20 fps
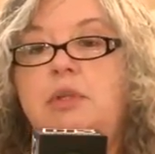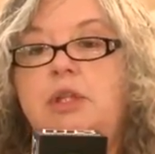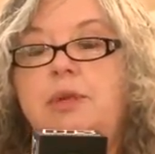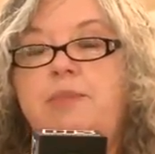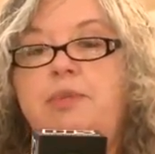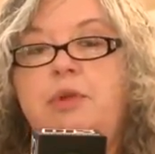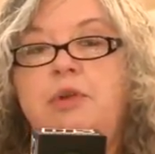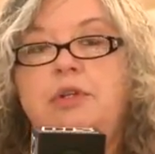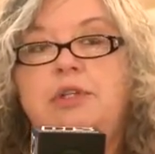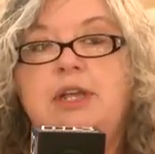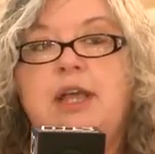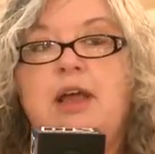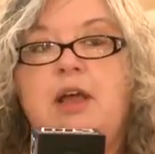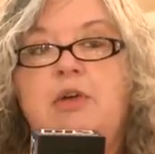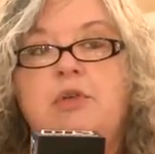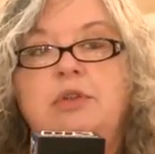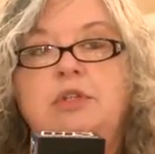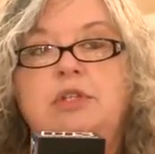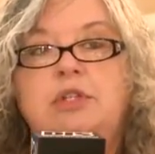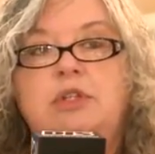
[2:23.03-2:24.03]
clip your
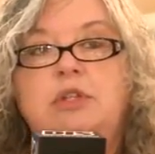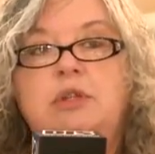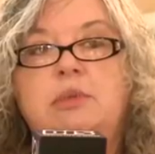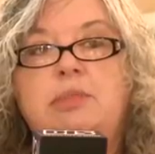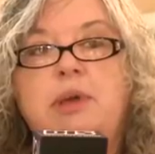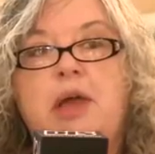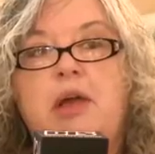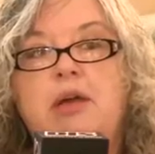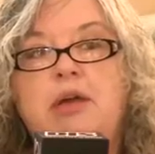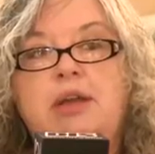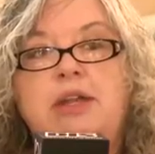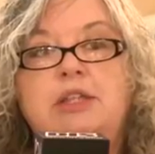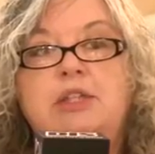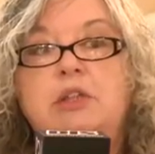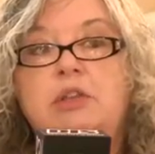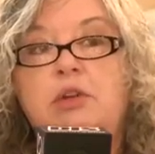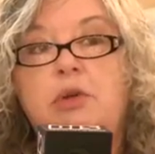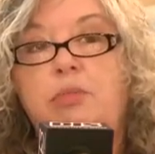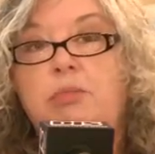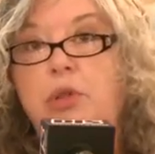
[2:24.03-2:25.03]
towels to the balcony
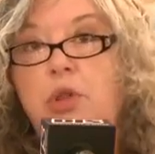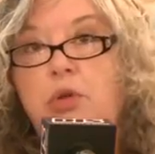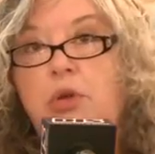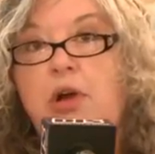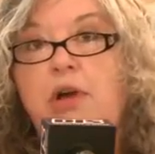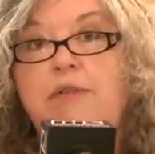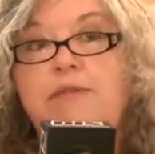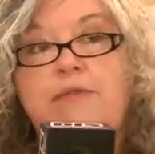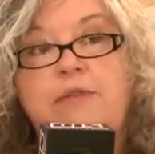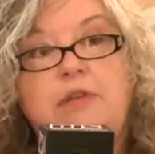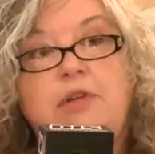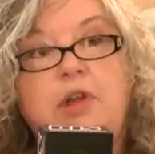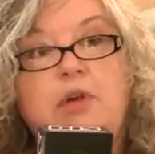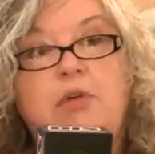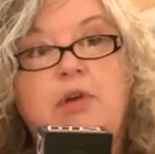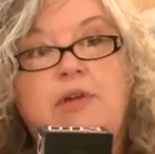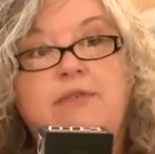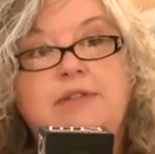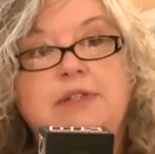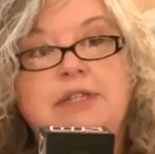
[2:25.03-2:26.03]
so they don't blow off and
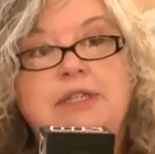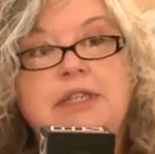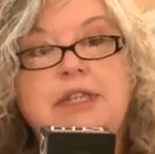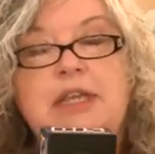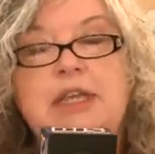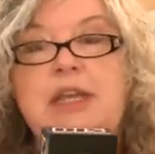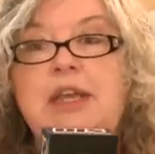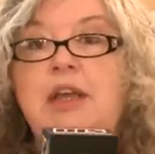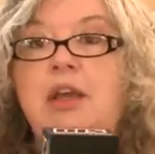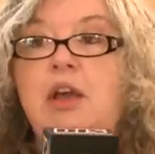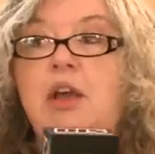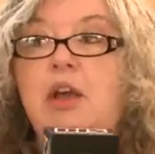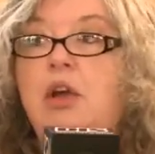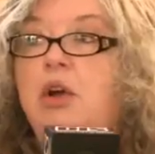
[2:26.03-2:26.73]
go off to sea,